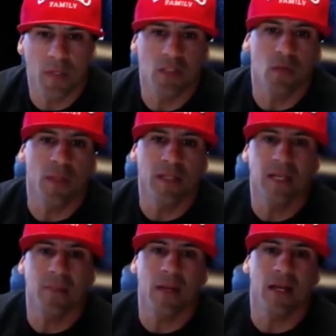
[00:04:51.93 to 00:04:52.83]
So by the
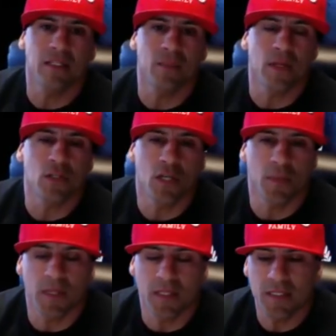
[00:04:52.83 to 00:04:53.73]
time I got to my
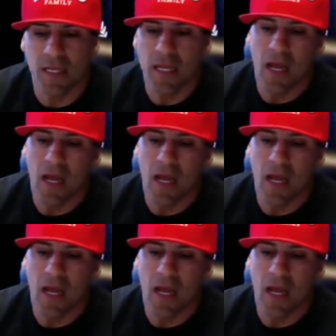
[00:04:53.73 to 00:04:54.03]
journeyman's,